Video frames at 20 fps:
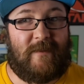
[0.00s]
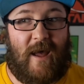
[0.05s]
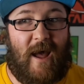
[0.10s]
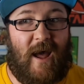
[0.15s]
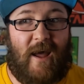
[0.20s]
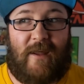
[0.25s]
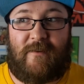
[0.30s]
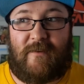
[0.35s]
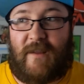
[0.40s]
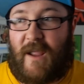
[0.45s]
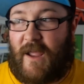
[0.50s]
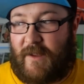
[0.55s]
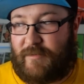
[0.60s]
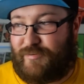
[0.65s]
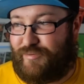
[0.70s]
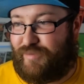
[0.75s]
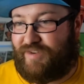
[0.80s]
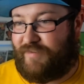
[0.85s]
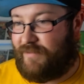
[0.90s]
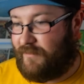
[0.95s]
I'm,
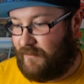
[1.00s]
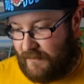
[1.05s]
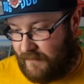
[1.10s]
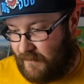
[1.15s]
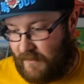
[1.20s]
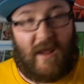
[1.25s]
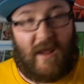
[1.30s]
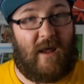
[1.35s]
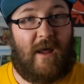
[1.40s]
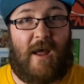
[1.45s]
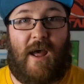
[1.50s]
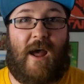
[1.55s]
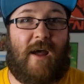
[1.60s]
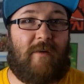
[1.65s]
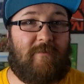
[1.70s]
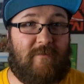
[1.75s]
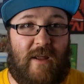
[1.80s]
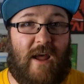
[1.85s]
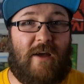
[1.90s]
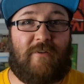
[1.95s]
I,
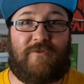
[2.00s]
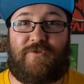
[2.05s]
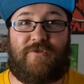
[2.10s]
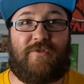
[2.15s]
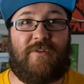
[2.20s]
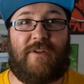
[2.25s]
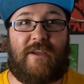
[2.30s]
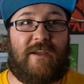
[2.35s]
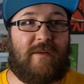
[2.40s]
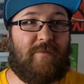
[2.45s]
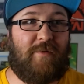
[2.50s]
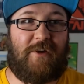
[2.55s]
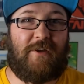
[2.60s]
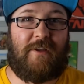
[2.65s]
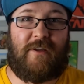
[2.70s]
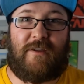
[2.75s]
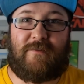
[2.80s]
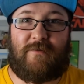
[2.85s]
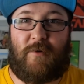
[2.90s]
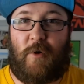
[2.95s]
I'm, I was really
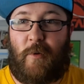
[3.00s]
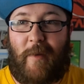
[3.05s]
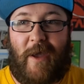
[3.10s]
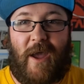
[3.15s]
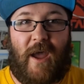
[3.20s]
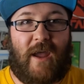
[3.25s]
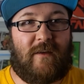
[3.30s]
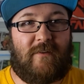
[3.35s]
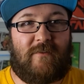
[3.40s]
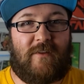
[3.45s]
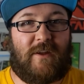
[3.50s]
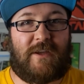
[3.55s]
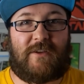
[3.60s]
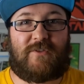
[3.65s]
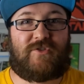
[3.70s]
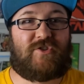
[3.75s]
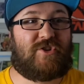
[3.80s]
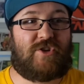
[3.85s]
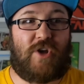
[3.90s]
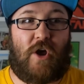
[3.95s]
completely thrown back, like
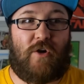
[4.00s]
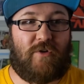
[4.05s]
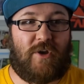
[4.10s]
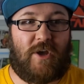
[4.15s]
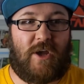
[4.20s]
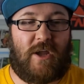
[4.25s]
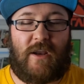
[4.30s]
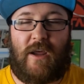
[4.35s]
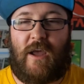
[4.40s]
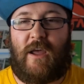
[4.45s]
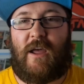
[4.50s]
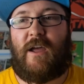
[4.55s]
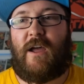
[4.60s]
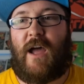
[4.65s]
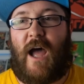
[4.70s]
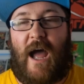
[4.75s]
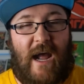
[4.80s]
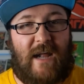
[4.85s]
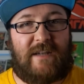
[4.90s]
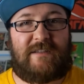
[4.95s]
so good.
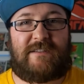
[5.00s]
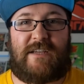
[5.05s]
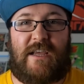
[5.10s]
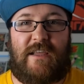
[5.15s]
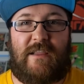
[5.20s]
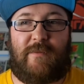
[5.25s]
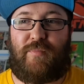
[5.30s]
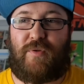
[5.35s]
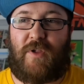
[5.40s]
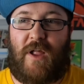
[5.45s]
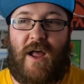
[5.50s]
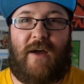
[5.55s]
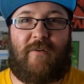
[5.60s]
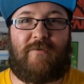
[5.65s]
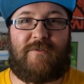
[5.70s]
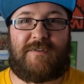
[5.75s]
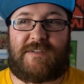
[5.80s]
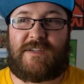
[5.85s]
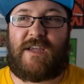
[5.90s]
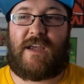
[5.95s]
I'd say the plot
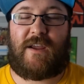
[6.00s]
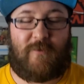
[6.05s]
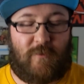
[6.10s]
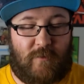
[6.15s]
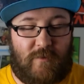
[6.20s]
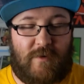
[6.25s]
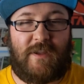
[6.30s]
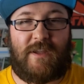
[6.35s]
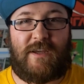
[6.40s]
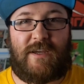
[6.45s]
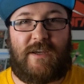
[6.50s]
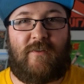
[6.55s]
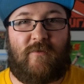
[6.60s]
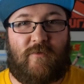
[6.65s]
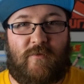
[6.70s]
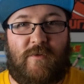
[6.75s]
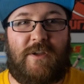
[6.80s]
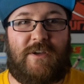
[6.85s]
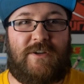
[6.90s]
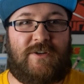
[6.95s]
was like really,
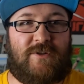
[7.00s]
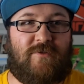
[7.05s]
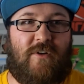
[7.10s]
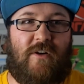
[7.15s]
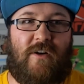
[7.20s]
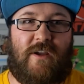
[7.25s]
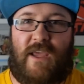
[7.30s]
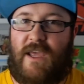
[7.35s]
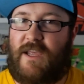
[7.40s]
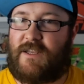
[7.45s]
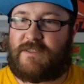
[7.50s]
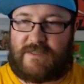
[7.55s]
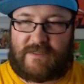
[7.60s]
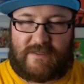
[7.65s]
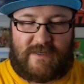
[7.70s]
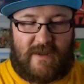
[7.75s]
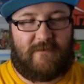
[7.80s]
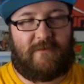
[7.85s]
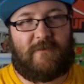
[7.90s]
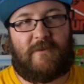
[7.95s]
really strong. It's
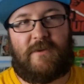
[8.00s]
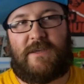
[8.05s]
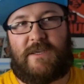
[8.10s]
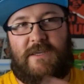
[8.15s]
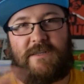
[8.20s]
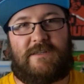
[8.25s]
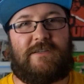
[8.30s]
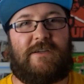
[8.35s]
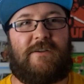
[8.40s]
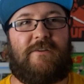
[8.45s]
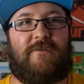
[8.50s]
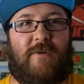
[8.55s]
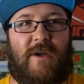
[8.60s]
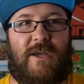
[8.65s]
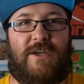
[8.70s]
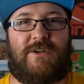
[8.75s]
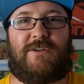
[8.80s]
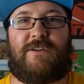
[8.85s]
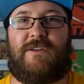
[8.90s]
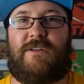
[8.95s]
definitely a
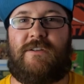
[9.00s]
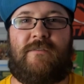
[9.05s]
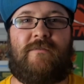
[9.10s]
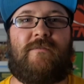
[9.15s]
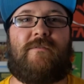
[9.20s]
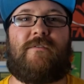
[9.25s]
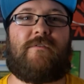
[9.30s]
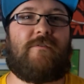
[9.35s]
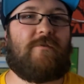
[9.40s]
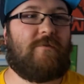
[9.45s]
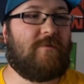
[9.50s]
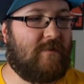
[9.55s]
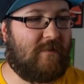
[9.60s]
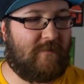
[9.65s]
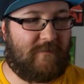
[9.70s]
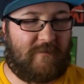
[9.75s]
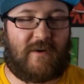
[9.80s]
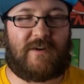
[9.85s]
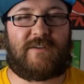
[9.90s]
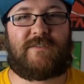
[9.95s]
continuation through the
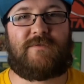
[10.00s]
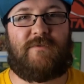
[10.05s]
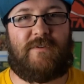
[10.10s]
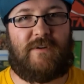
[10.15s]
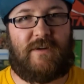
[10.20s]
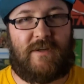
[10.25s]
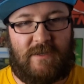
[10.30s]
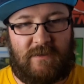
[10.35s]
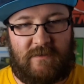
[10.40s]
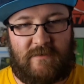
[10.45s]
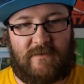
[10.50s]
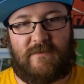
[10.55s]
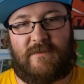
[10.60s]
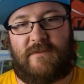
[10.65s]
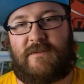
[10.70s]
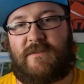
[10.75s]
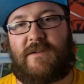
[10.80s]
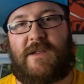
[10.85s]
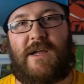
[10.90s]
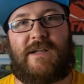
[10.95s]
first
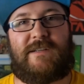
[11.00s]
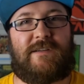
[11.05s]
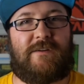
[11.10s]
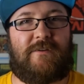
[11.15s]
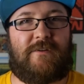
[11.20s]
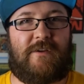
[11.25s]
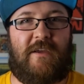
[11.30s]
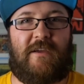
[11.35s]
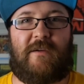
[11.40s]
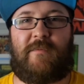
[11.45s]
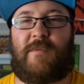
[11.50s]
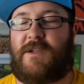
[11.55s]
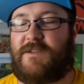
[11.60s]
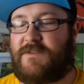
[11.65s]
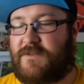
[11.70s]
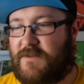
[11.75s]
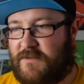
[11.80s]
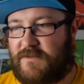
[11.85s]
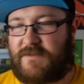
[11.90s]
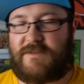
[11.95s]
one, Godzilla King of
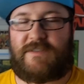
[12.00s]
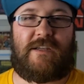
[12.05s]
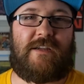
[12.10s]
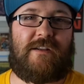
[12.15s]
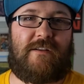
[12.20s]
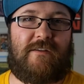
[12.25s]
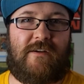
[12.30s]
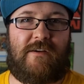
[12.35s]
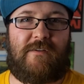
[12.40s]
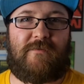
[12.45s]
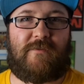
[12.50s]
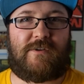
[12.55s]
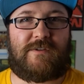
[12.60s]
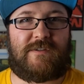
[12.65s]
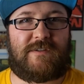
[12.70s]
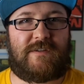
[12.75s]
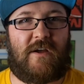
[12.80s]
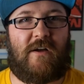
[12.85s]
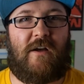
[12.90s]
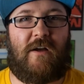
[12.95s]
Monsters, then to
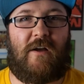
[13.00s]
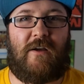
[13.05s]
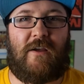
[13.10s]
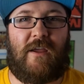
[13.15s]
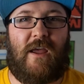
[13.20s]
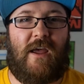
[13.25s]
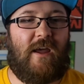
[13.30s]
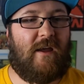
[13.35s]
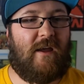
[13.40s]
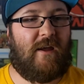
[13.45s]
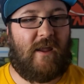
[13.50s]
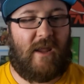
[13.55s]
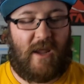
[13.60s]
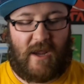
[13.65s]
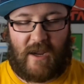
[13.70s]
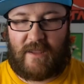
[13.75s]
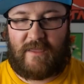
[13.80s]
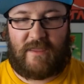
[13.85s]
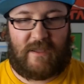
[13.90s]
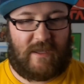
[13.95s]
versus Kong.
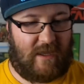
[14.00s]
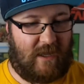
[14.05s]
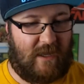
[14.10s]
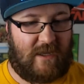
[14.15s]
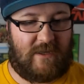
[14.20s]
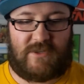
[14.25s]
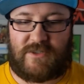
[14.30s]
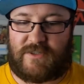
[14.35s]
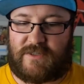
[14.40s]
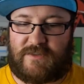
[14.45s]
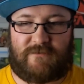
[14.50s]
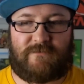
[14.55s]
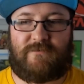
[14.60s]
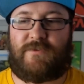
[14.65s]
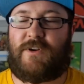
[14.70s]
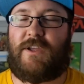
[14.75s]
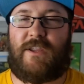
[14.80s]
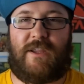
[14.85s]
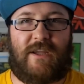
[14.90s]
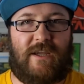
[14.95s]
I think it just
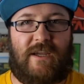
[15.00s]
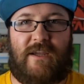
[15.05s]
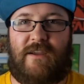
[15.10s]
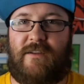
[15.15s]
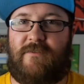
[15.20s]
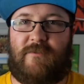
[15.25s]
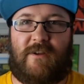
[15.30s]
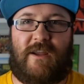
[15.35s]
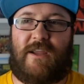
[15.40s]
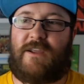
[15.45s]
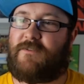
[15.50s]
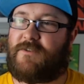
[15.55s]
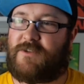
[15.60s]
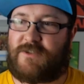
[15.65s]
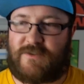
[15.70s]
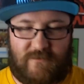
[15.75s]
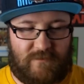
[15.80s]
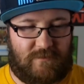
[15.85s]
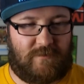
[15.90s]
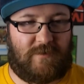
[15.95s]
really, it
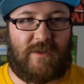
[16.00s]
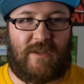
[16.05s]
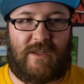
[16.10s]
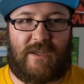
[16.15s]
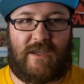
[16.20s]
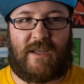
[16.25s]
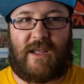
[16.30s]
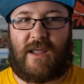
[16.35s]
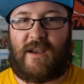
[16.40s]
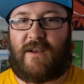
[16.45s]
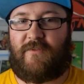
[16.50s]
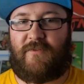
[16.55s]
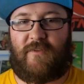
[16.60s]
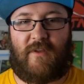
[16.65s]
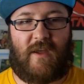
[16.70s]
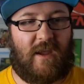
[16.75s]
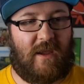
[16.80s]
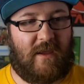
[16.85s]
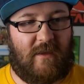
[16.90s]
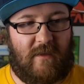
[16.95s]
just really kind of
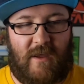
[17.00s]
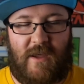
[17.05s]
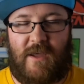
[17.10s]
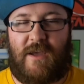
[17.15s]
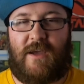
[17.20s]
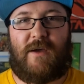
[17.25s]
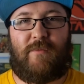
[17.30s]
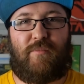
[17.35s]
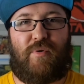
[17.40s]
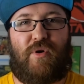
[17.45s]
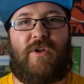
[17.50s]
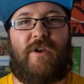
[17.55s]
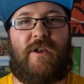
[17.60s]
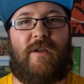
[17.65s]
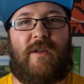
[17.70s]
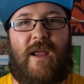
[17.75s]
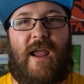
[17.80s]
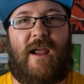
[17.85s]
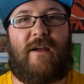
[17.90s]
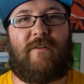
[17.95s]
like,
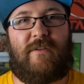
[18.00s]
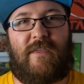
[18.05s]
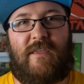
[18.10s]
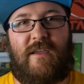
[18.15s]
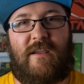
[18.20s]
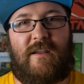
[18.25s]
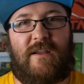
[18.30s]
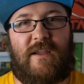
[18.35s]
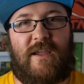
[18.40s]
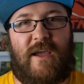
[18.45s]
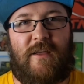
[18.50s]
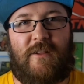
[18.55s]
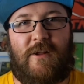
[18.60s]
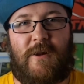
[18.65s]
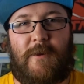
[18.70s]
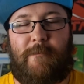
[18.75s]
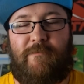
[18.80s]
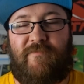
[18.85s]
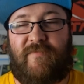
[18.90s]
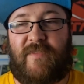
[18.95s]
put everything
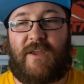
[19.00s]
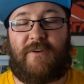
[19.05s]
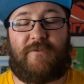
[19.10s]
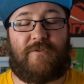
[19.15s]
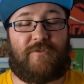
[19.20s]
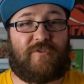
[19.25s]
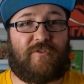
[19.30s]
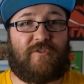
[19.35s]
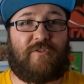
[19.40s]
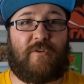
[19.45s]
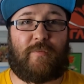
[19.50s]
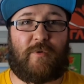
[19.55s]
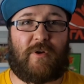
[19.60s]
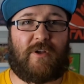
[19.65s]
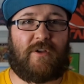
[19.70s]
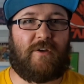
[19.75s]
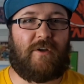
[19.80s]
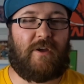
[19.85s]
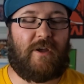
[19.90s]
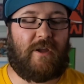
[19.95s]
together. It was super
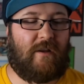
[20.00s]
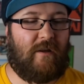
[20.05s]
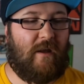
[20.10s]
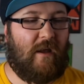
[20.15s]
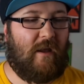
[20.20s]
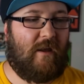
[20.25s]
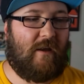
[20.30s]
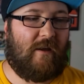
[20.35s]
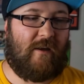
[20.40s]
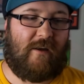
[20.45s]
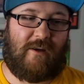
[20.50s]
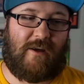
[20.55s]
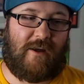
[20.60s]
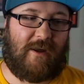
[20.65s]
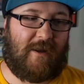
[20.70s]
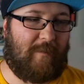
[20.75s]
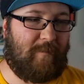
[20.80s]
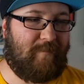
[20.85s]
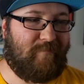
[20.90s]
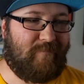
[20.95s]
good.
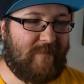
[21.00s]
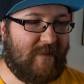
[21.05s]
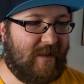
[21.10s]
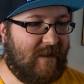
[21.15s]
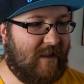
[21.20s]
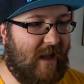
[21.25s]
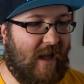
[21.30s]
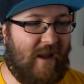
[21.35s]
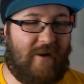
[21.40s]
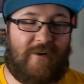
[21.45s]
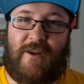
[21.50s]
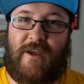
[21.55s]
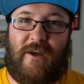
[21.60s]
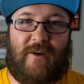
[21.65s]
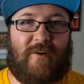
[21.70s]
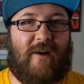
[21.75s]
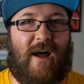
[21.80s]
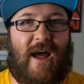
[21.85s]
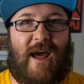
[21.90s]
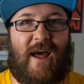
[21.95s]
Um, I don't
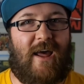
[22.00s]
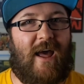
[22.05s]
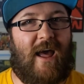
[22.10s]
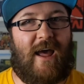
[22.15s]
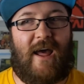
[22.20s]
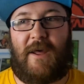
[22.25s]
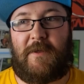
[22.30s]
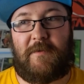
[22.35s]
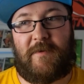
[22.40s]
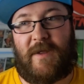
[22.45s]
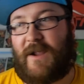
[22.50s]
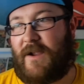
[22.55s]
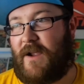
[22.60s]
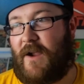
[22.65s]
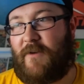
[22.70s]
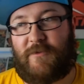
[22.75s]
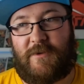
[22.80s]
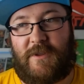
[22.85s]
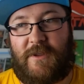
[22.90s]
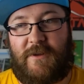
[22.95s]
know. I, I I
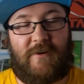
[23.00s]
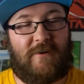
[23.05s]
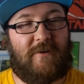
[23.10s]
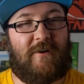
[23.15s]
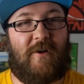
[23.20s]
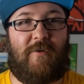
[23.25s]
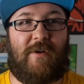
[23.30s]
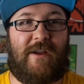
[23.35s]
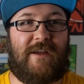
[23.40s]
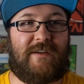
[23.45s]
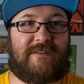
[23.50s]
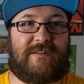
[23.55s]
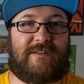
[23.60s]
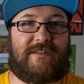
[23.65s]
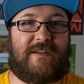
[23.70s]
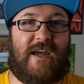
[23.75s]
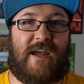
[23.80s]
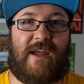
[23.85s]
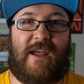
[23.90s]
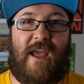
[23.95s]
really don't know what else to
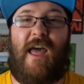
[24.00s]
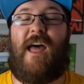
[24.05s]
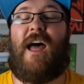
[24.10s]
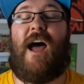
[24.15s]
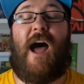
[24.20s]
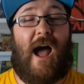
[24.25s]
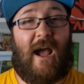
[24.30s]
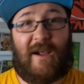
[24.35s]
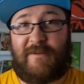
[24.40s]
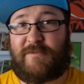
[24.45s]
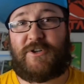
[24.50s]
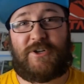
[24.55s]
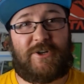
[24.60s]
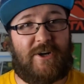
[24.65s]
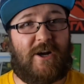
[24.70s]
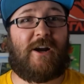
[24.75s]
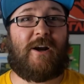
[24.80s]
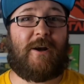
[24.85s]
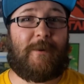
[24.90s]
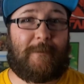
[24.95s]
say. I'm
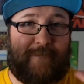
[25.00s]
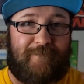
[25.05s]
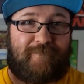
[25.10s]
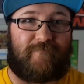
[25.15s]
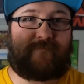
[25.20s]
sure,